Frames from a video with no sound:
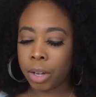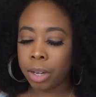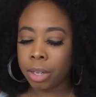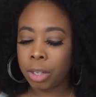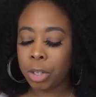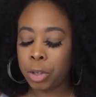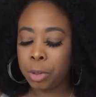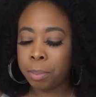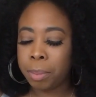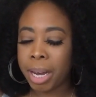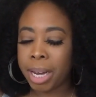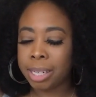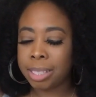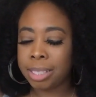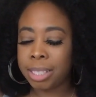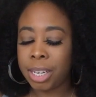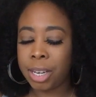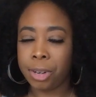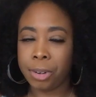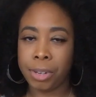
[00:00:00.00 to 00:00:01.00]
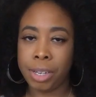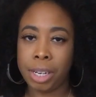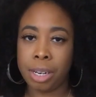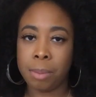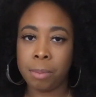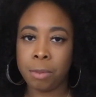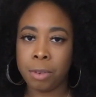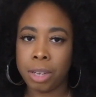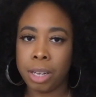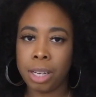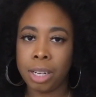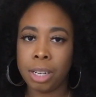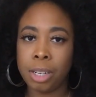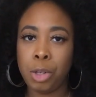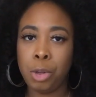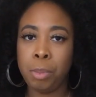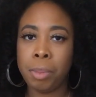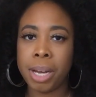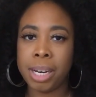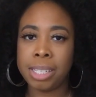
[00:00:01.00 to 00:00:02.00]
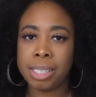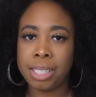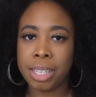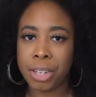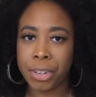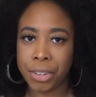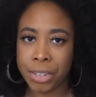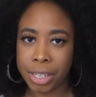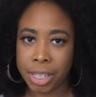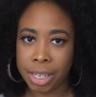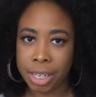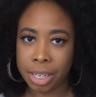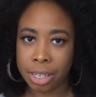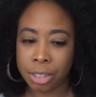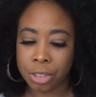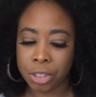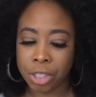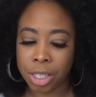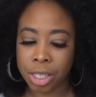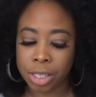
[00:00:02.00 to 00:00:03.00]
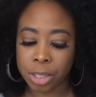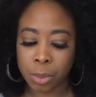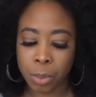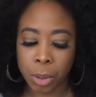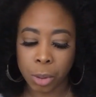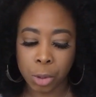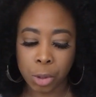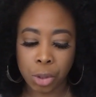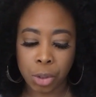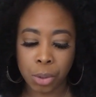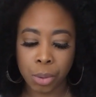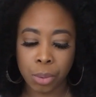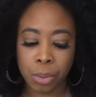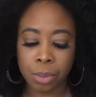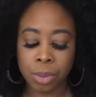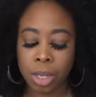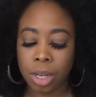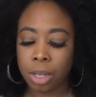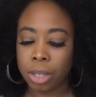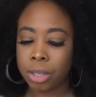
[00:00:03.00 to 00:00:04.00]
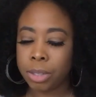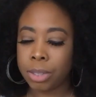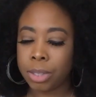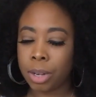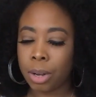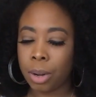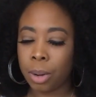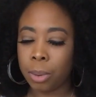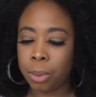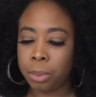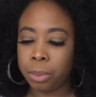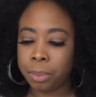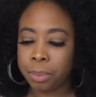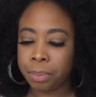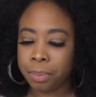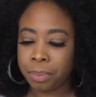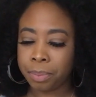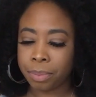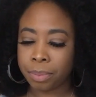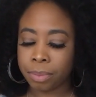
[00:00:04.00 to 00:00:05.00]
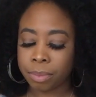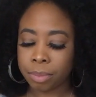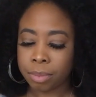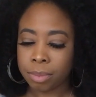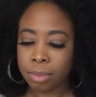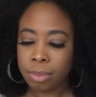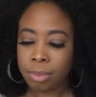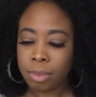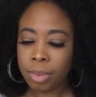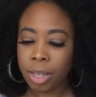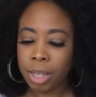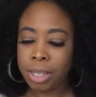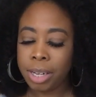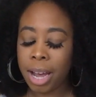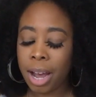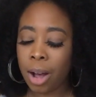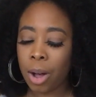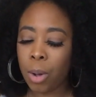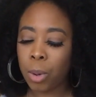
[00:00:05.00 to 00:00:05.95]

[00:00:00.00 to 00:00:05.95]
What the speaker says: humanitarian. I'm feeling a humanitarian energy as well too. So not